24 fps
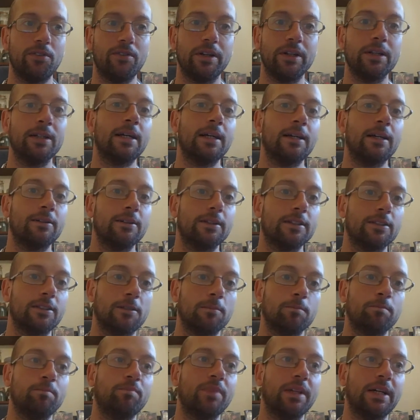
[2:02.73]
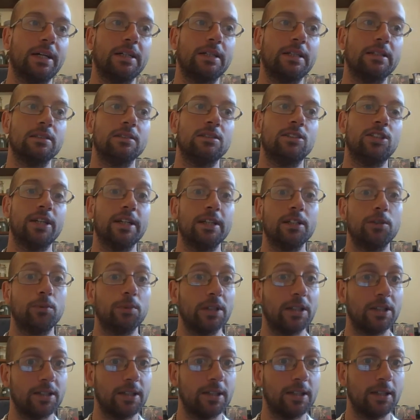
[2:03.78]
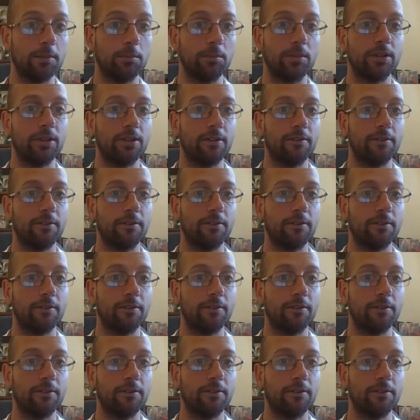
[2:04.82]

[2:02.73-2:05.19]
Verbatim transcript: then carried on and changed with the times